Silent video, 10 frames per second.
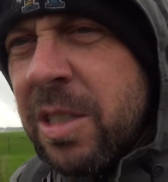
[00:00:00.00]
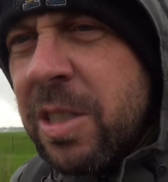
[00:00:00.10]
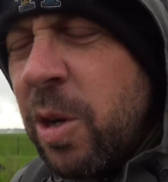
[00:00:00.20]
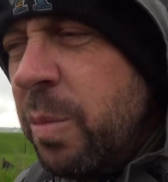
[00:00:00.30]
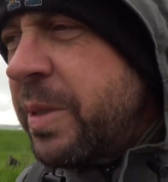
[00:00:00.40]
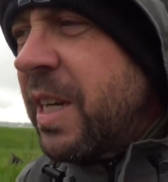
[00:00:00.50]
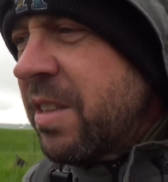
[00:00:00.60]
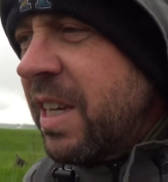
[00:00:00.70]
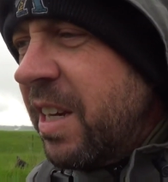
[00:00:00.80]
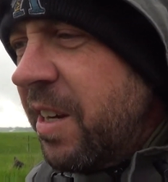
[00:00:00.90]
scopes
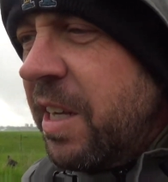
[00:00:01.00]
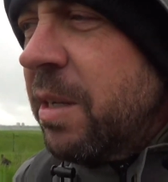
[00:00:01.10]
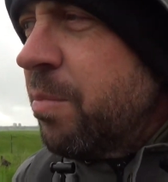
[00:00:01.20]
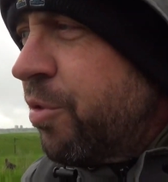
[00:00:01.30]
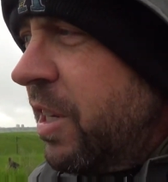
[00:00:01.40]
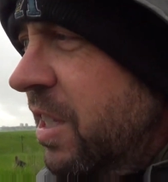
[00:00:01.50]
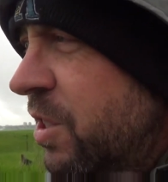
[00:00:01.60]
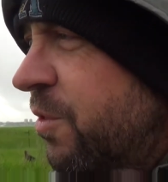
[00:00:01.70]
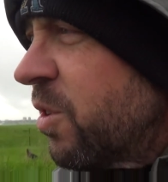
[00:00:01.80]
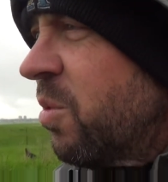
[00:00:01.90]
out the area and
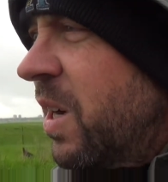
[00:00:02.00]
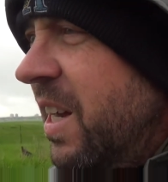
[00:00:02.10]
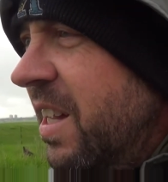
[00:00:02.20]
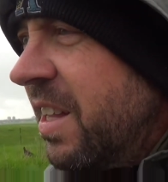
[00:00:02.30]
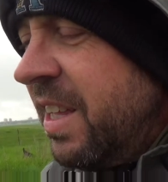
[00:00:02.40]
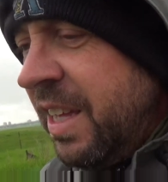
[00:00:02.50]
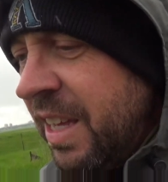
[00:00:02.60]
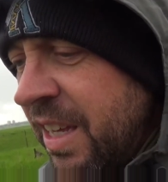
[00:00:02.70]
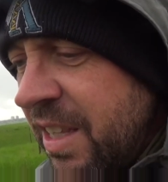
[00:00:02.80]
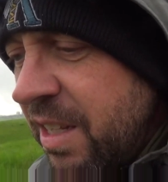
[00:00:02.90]
preens for a while,
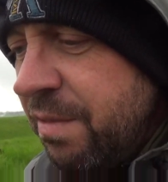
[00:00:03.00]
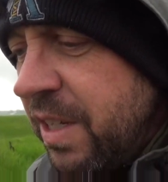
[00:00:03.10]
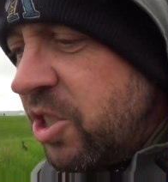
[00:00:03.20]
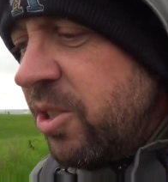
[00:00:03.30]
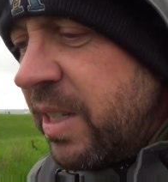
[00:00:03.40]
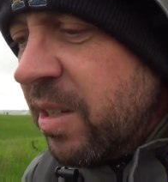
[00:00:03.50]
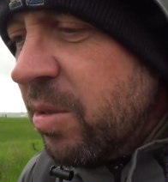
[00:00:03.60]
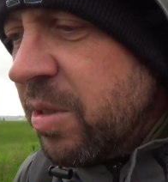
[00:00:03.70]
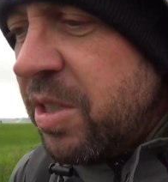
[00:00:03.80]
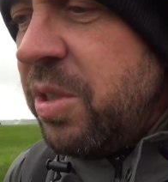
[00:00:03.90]
then eventually
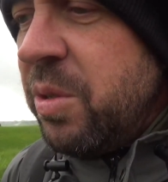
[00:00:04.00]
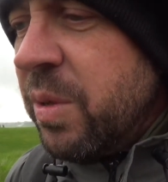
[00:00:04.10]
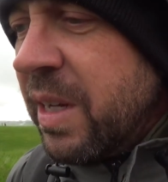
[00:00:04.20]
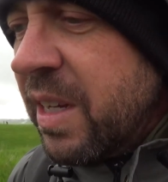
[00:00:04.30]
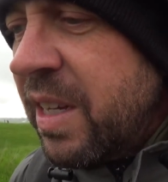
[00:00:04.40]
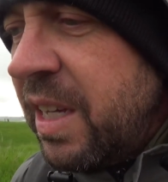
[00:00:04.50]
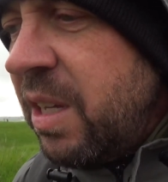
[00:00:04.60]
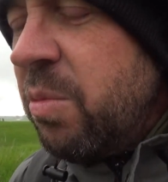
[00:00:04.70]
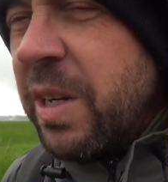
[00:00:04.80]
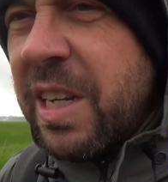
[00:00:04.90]
goes to
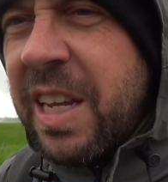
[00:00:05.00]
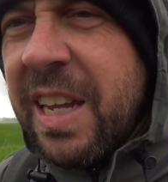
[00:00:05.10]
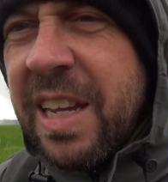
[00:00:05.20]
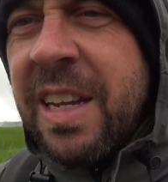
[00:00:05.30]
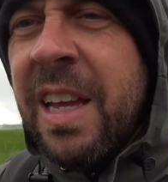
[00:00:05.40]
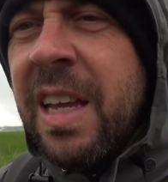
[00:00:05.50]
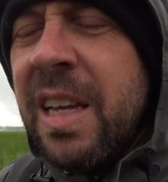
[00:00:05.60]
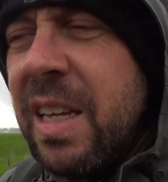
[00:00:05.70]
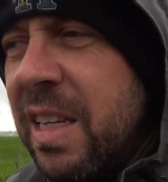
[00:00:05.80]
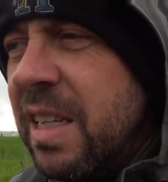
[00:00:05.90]
eat what it can.
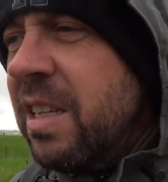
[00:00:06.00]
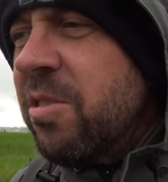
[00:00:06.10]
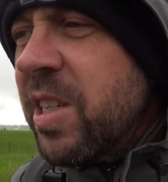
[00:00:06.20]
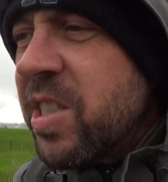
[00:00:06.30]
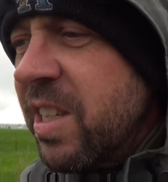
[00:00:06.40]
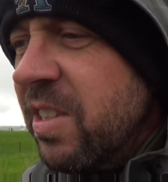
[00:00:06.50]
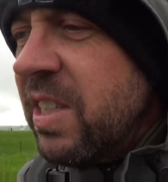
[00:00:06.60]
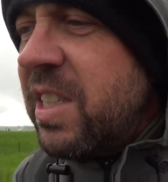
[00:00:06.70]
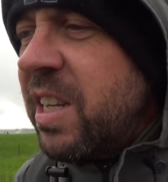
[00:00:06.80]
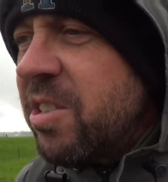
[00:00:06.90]
It
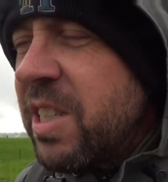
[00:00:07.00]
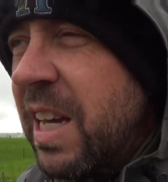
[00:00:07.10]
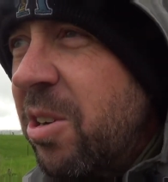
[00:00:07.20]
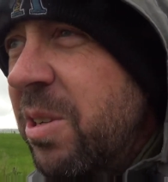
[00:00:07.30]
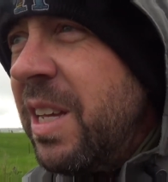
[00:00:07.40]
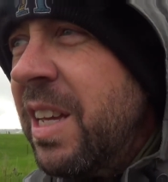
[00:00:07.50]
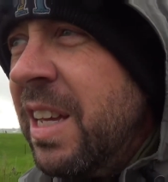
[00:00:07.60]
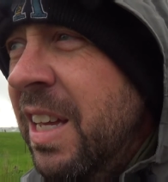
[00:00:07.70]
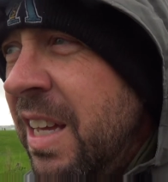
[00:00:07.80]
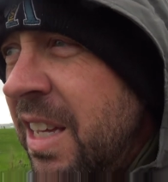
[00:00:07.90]
interestingly tears out
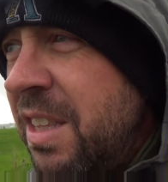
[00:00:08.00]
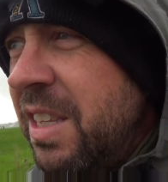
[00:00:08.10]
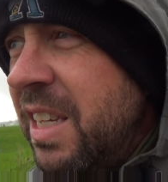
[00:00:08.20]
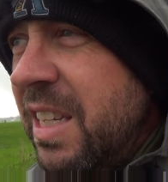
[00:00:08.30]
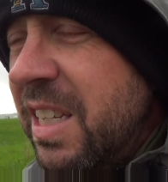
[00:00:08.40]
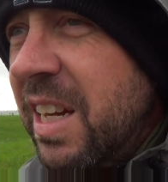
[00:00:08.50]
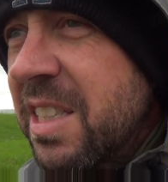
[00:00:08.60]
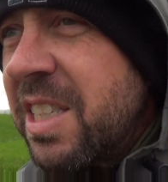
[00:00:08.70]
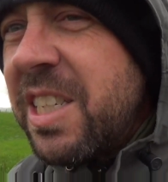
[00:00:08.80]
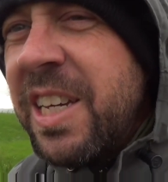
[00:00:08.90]
the
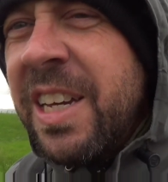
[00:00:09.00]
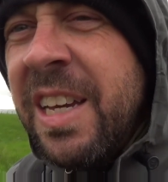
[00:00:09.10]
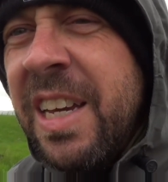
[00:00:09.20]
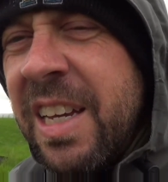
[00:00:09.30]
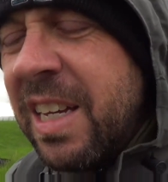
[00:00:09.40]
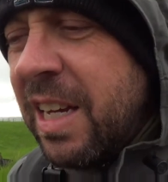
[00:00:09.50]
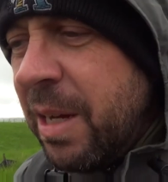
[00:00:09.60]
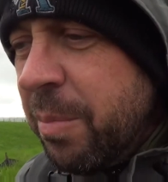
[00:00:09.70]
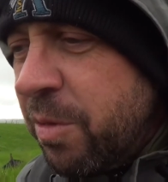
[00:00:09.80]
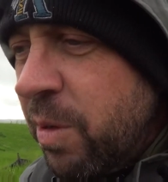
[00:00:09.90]
guts,
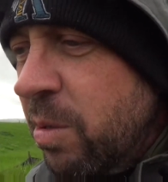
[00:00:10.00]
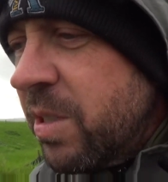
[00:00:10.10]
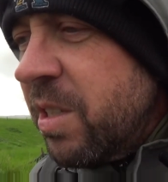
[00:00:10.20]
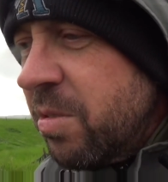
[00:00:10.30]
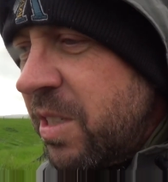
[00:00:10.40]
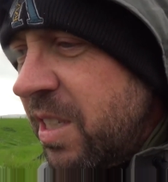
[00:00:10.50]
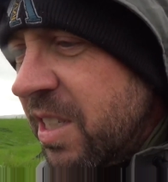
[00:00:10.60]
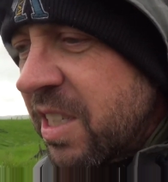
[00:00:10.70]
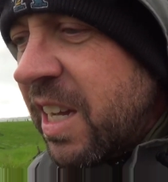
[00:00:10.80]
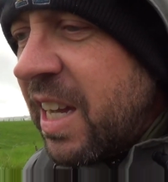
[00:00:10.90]
throws those to
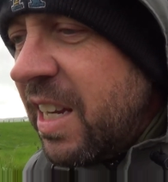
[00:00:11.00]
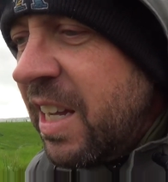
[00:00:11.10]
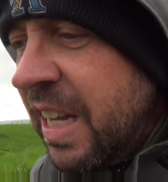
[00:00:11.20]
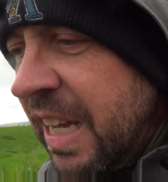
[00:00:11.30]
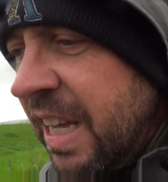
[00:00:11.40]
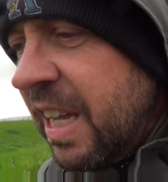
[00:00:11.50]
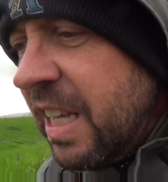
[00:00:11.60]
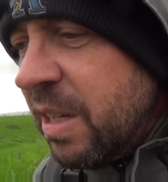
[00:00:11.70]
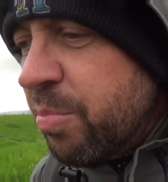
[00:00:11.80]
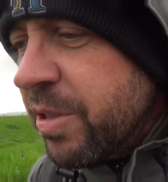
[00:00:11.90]
the side,
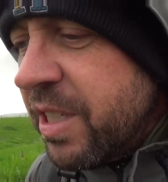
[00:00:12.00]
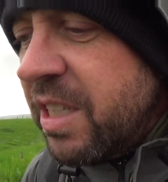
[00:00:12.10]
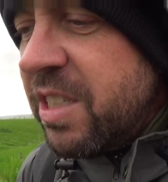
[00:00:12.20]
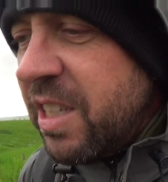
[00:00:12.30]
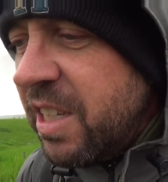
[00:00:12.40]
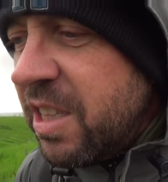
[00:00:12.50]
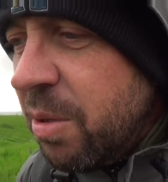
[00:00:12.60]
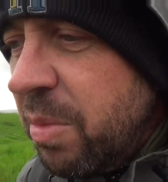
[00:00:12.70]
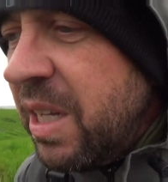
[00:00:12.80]
and then proceeds to eat the